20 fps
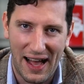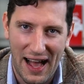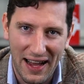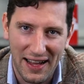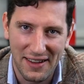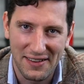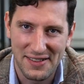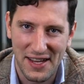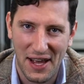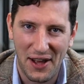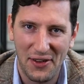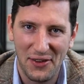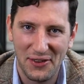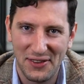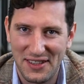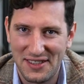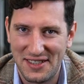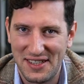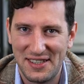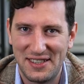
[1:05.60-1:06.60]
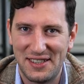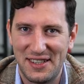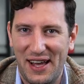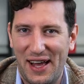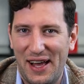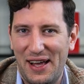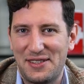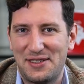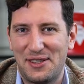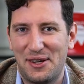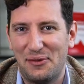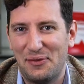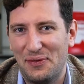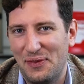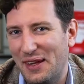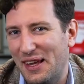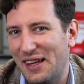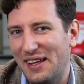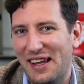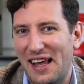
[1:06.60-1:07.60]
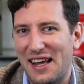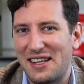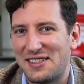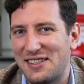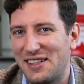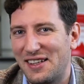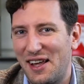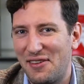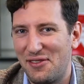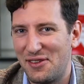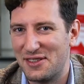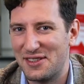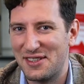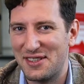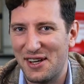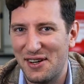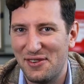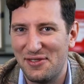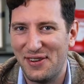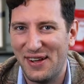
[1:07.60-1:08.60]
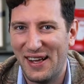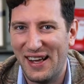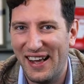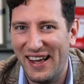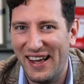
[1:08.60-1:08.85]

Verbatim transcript: I can tell you this is uh, some next level stuff